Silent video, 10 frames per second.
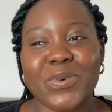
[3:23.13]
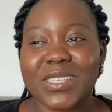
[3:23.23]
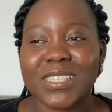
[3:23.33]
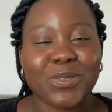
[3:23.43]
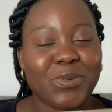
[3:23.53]

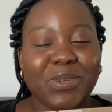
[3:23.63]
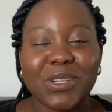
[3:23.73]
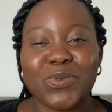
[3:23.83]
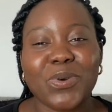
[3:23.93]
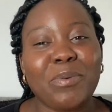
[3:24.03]
which we
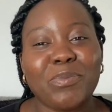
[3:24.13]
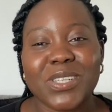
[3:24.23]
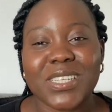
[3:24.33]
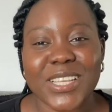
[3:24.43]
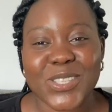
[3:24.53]
really do
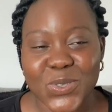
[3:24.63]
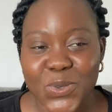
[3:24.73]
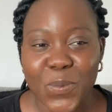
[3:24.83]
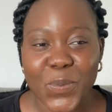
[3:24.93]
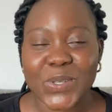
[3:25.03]
appreciate
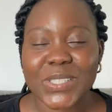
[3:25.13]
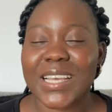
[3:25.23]
so much.